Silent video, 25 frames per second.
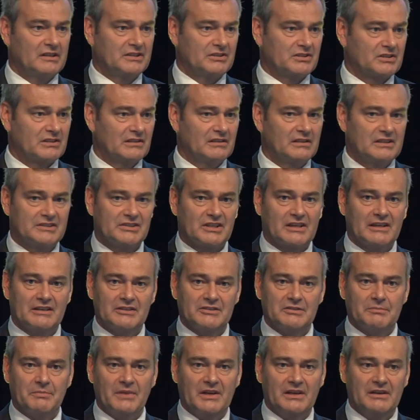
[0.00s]
Let's, let's get
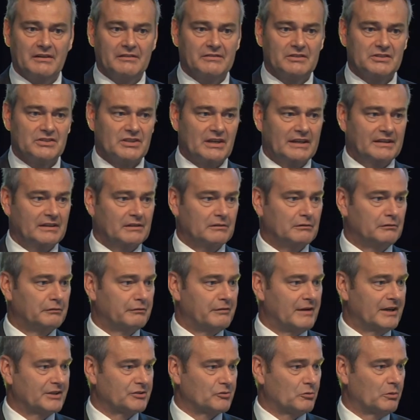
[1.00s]
as many of the technical
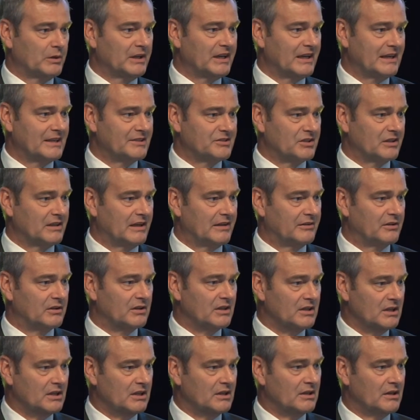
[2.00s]
facts we can together
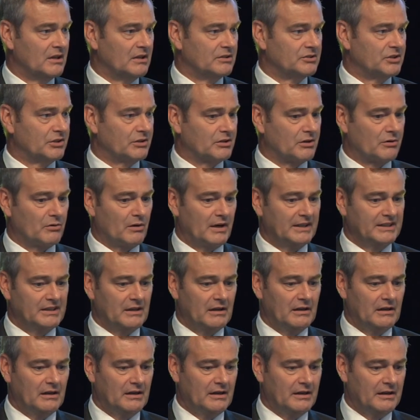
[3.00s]
to create
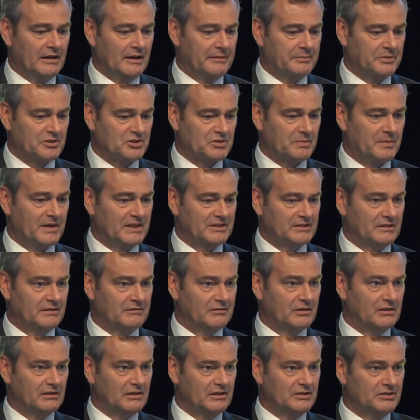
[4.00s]
a, a
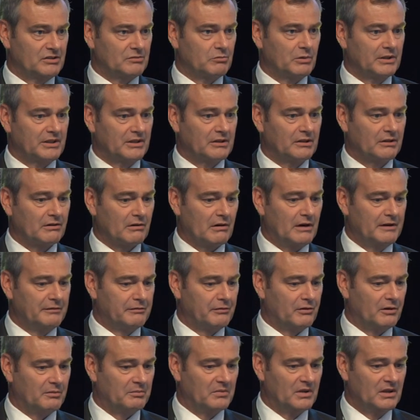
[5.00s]
perspective at least we can grow
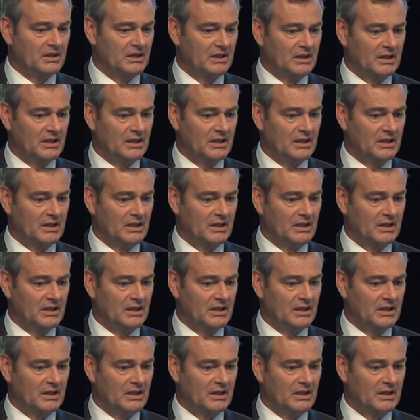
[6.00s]
from.